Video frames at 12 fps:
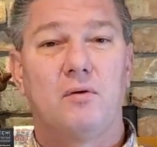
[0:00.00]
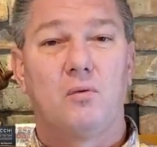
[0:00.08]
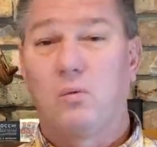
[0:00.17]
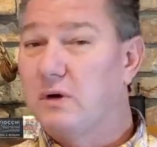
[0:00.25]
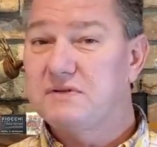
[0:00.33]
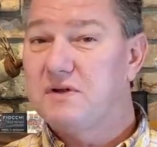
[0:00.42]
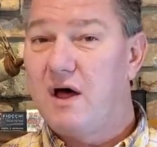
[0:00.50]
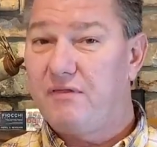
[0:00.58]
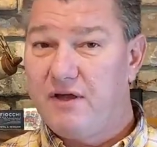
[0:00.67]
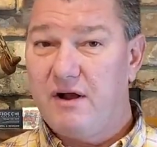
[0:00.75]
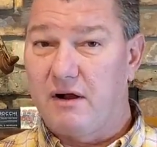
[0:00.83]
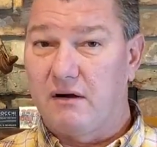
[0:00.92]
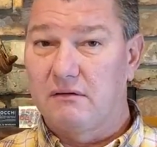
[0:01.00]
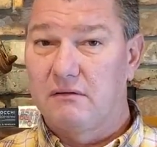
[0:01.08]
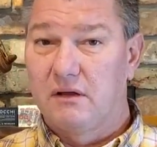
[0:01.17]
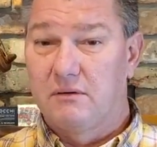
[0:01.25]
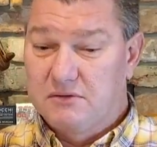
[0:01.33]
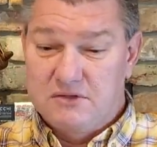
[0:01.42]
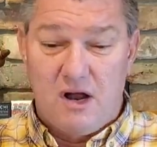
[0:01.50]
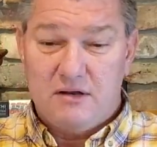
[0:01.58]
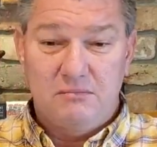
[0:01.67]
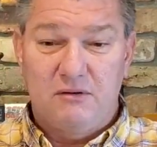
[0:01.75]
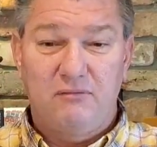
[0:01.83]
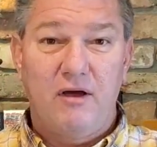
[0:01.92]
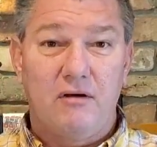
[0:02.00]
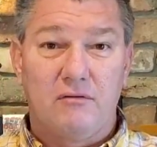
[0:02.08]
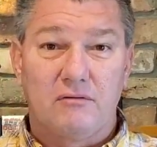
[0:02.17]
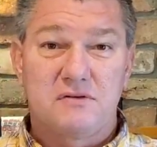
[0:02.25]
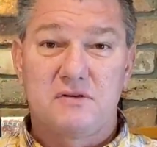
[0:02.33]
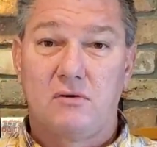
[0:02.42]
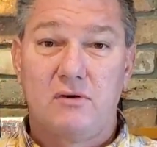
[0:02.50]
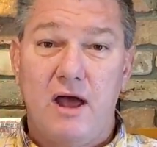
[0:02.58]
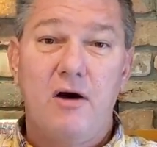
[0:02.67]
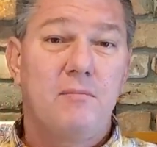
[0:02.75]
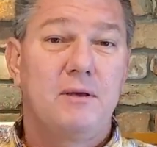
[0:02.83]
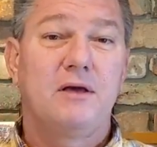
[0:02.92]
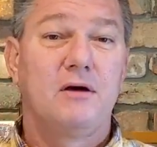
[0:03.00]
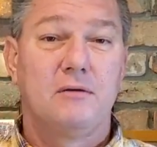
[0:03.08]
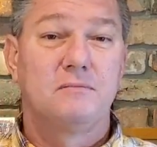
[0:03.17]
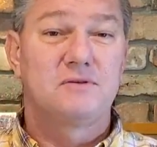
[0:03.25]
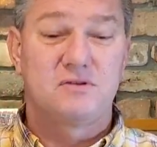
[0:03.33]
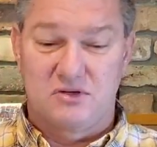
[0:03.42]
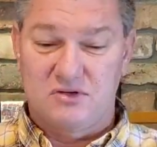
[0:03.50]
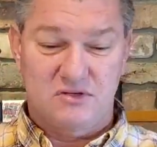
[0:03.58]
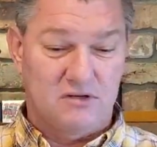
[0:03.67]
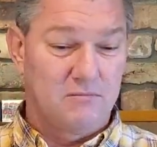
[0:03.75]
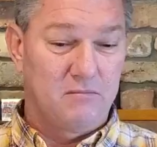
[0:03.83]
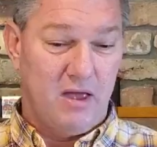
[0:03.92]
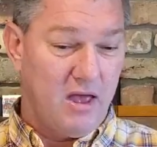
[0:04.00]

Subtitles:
was not there. It was not to be found. So now it becomes just some